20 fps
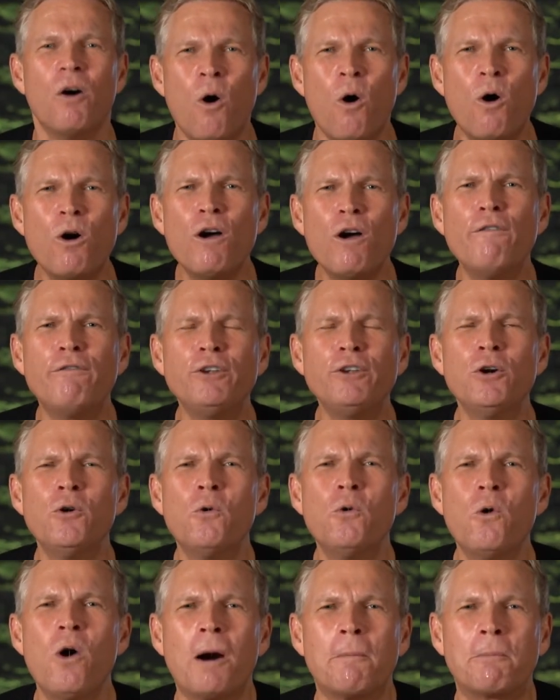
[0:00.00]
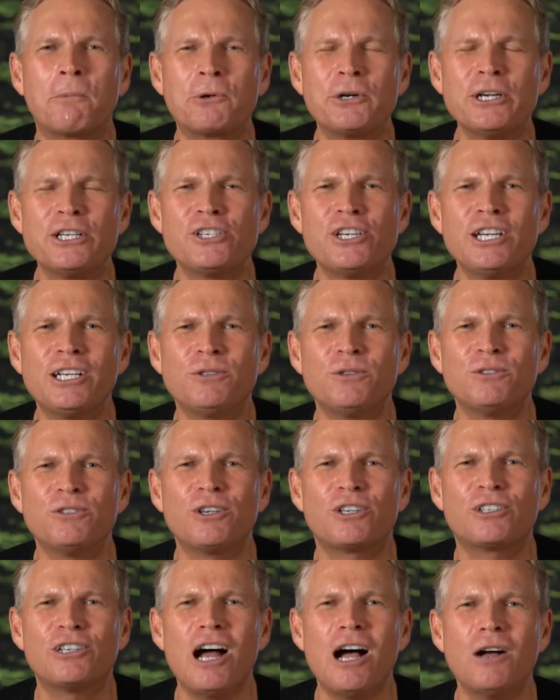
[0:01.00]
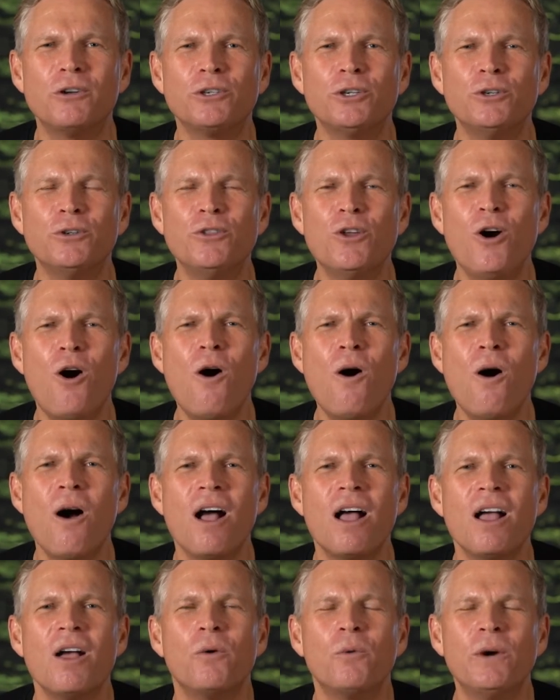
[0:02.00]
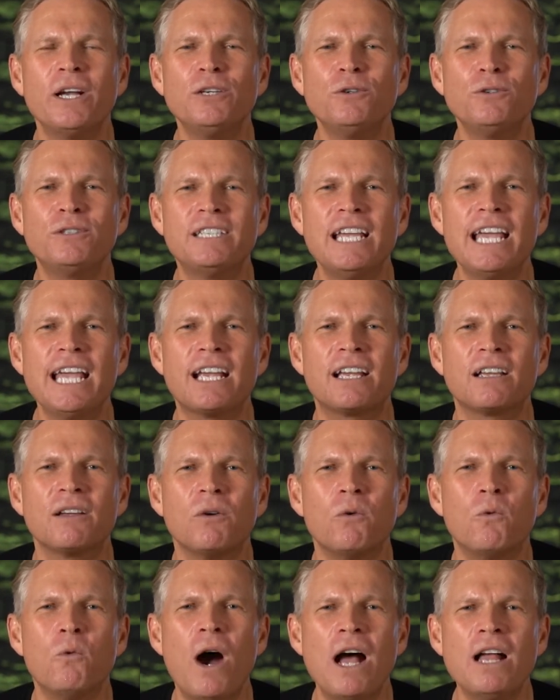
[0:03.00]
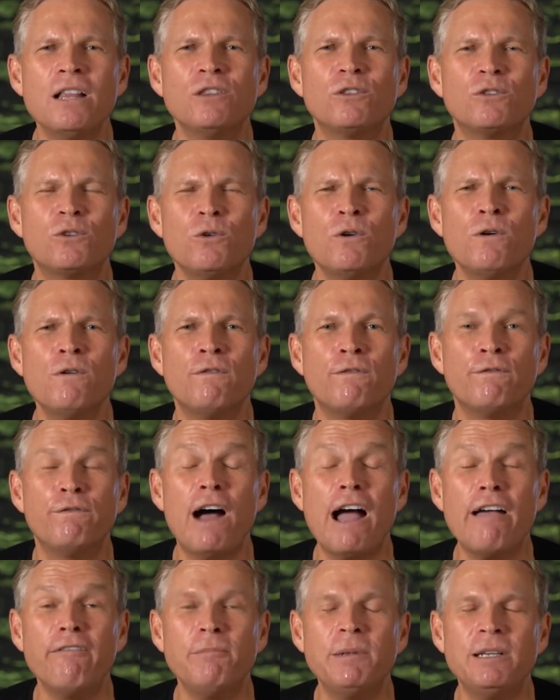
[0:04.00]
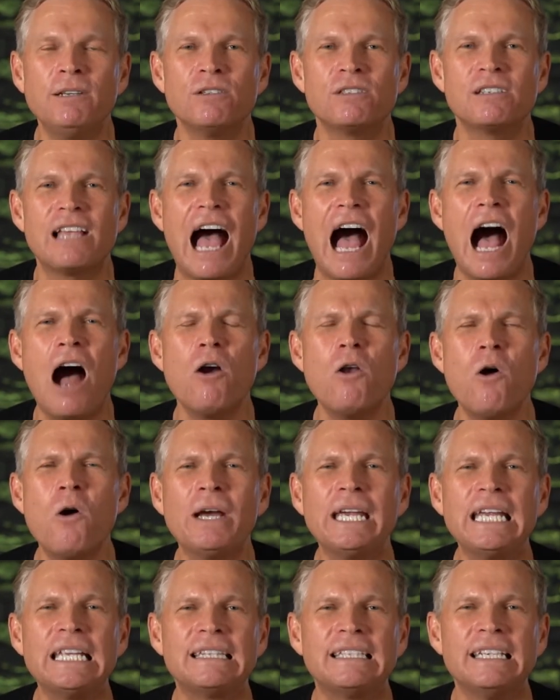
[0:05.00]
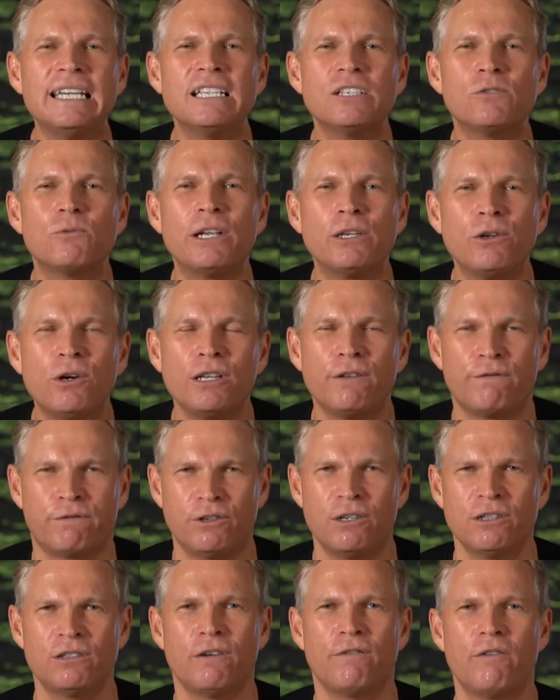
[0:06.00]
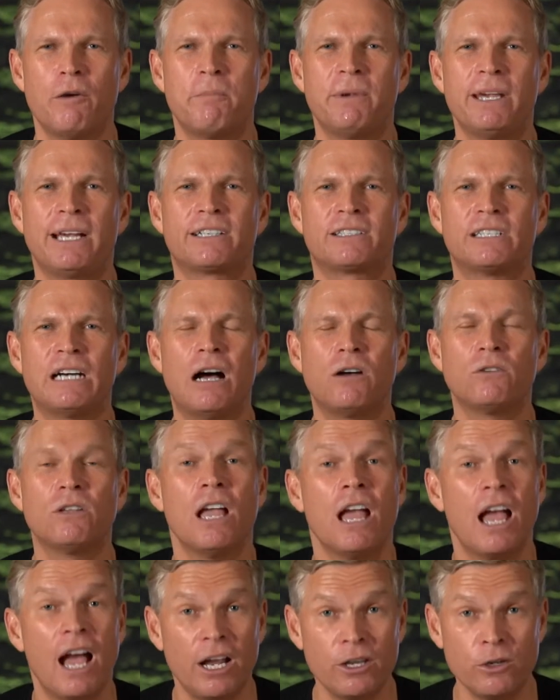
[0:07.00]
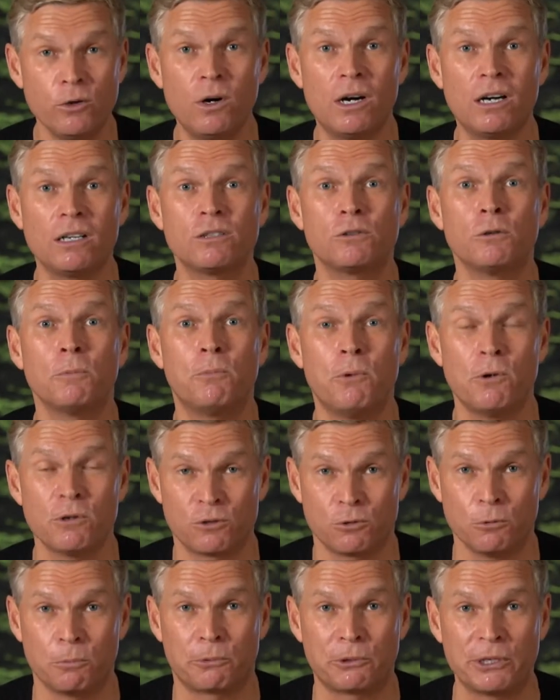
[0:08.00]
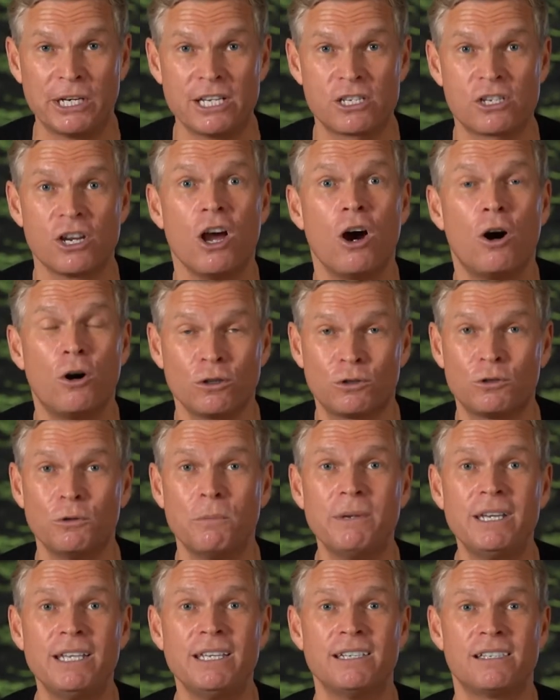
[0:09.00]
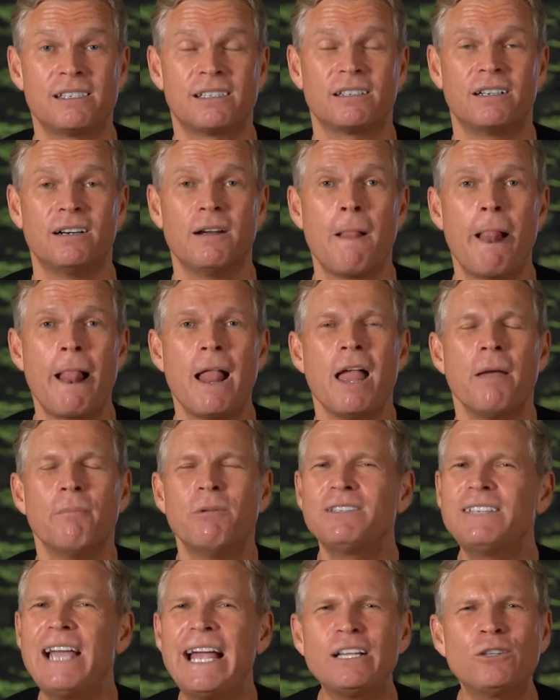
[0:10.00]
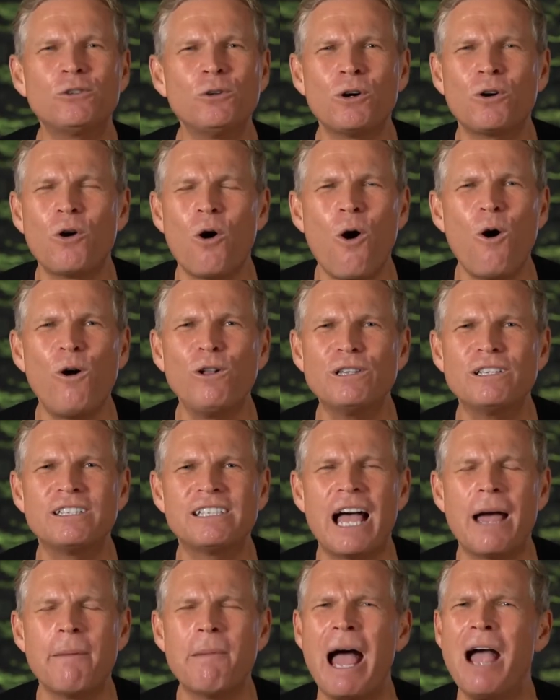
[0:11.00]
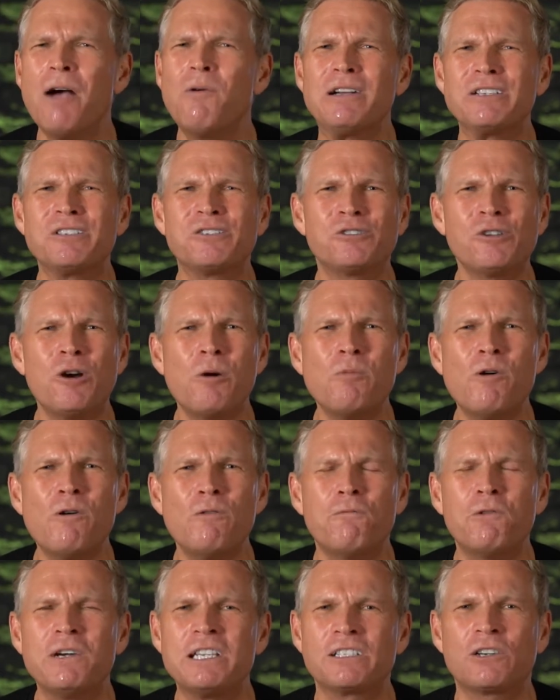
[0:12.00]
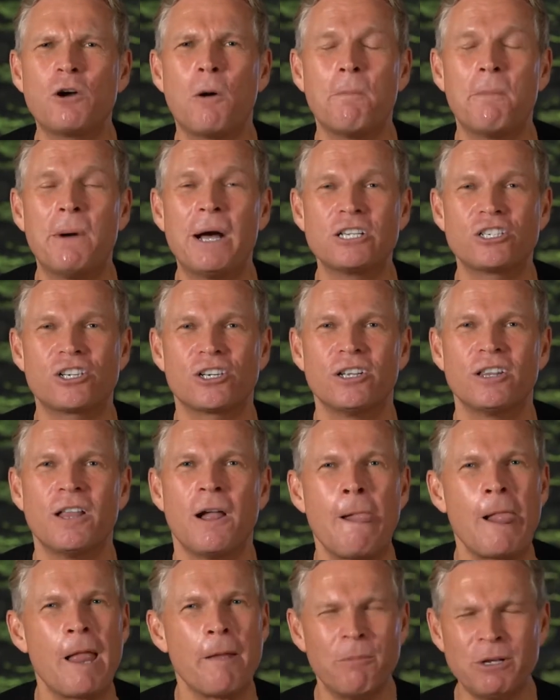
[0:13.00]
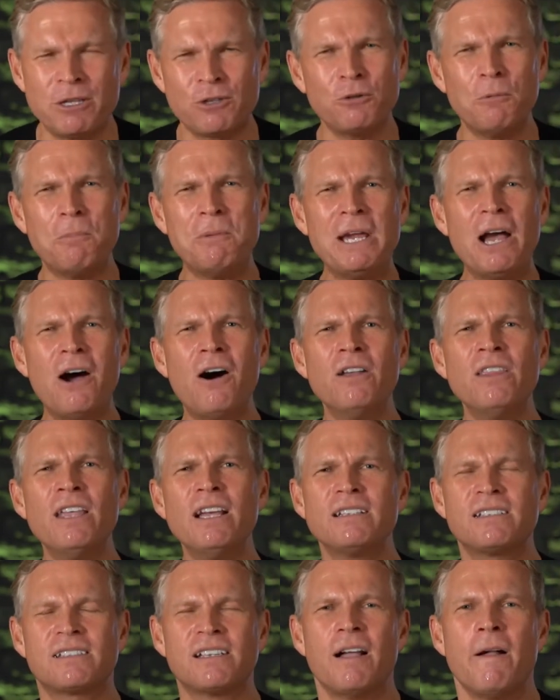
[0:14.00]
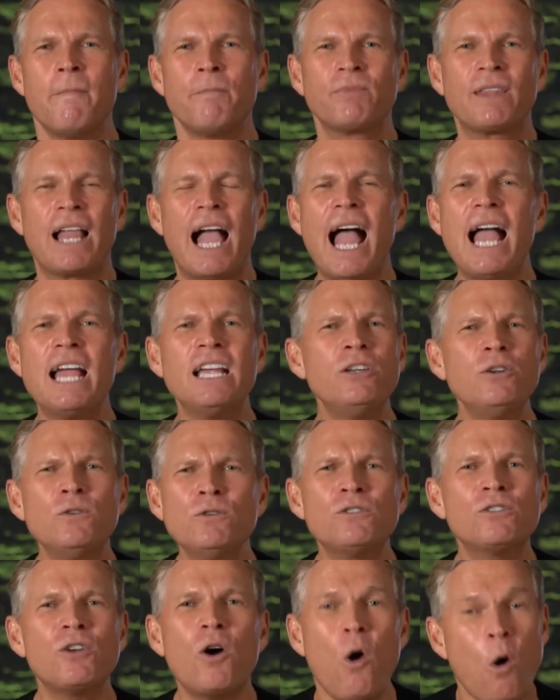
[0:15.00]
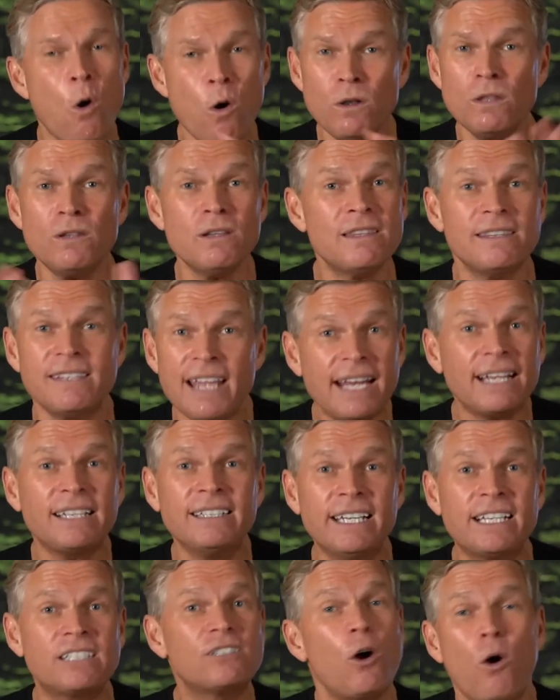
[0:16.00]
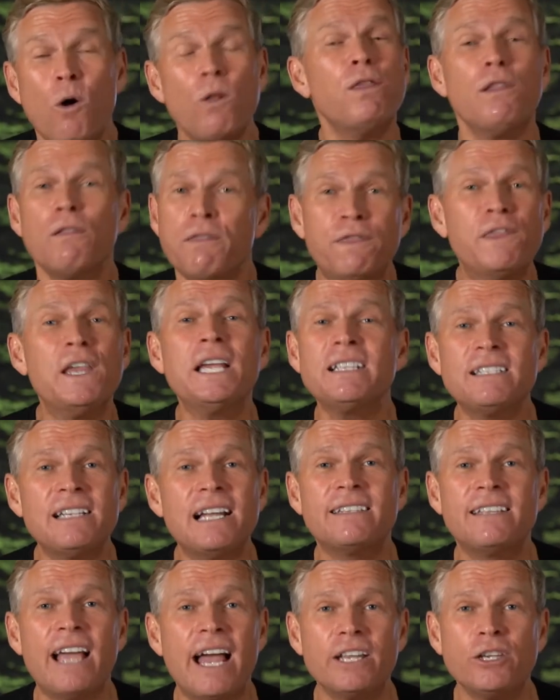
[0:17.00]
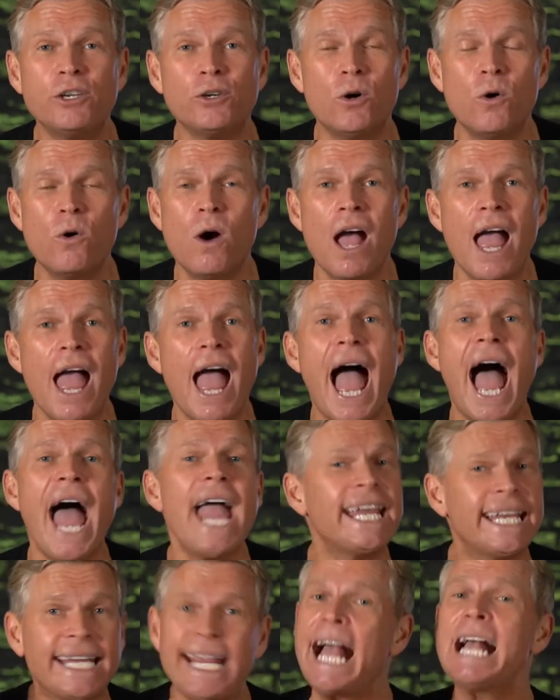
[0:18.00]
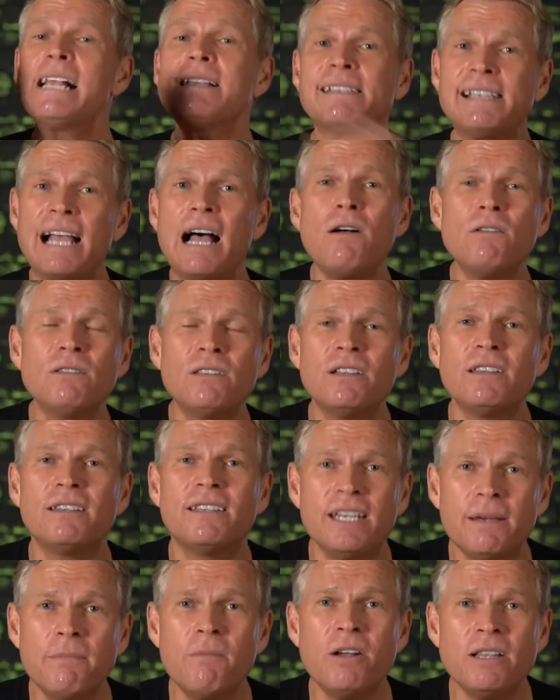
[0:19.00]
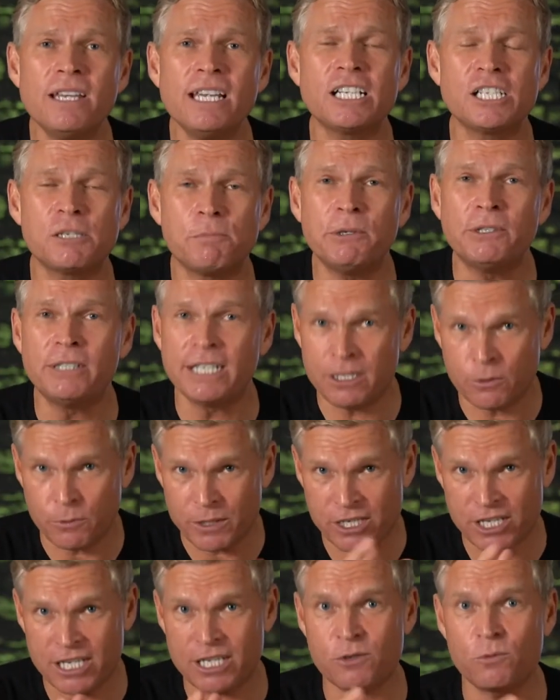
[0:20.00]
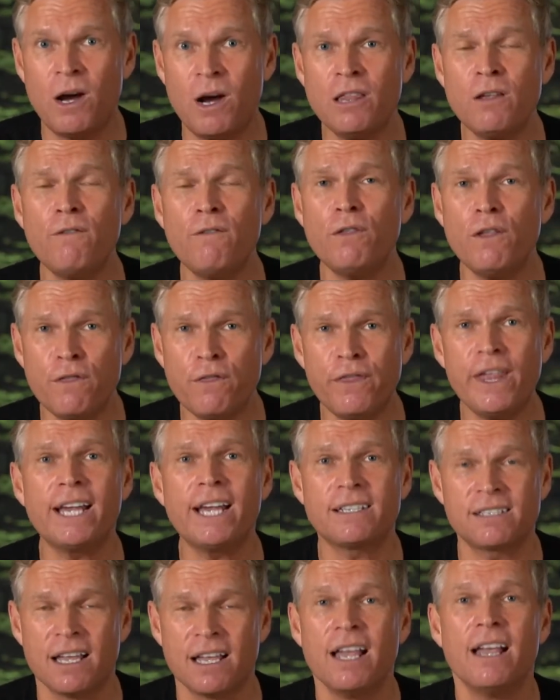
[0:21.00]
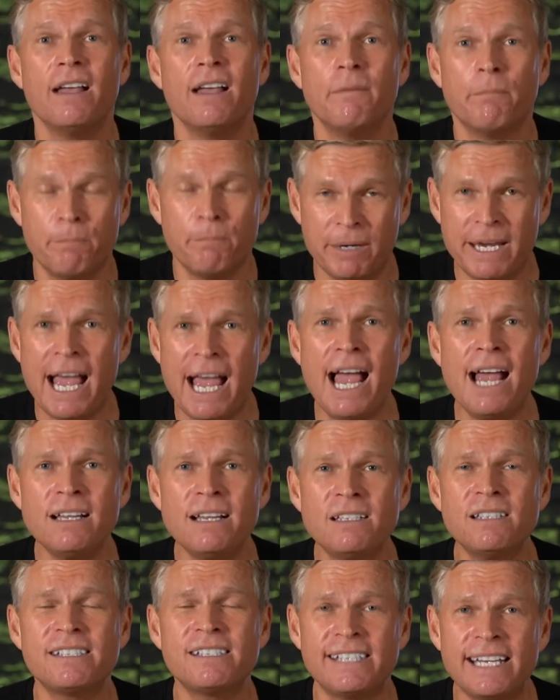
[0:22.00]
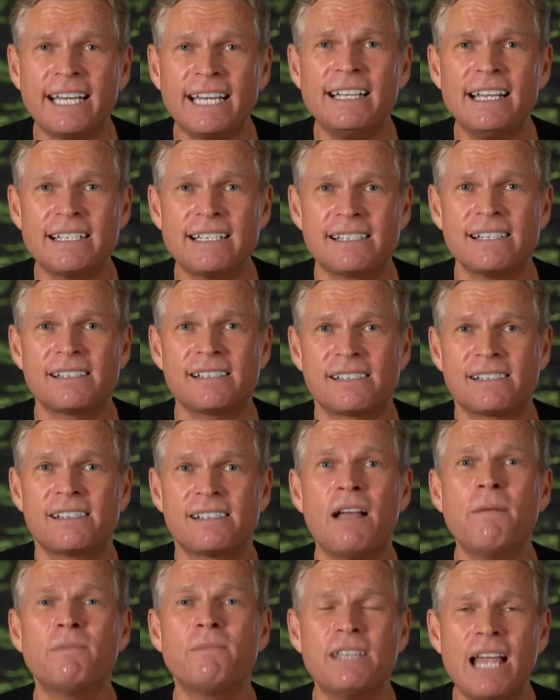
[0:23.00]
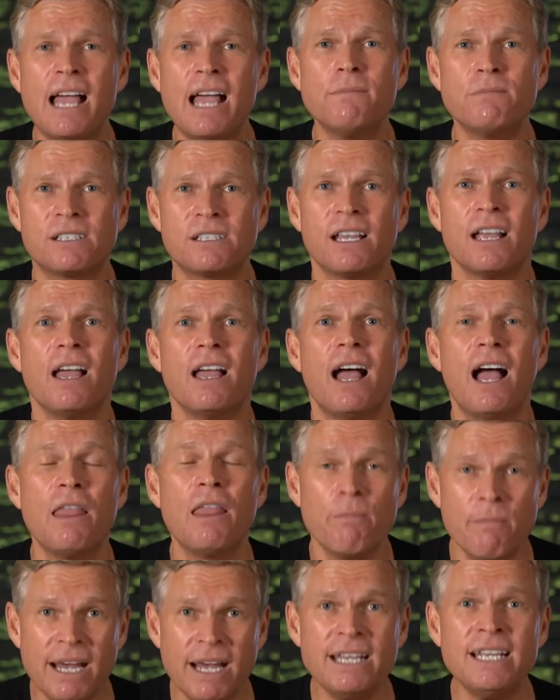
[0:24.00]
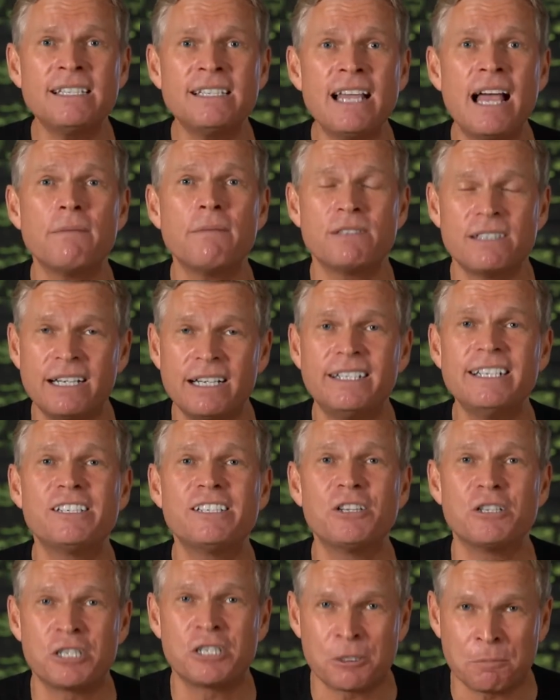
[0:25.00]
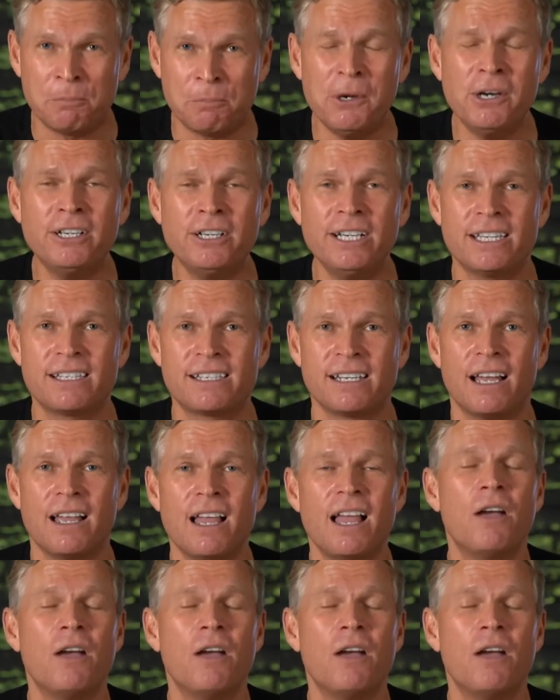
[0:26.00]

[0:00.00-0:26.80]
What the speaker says: All of you who are preaching to the crowd, you know when you take 1, 2, 5 minutes, how long it is when you're in front of a big crowd and you are supposed to preach or to minister. But I took all the time. I was so moved with compassion. But to be honest, I use all the techniques, all the things that I knew. I cast out the demonic spirit, which is one of the things behind sicknesses sometimes, and many times there is a spirit.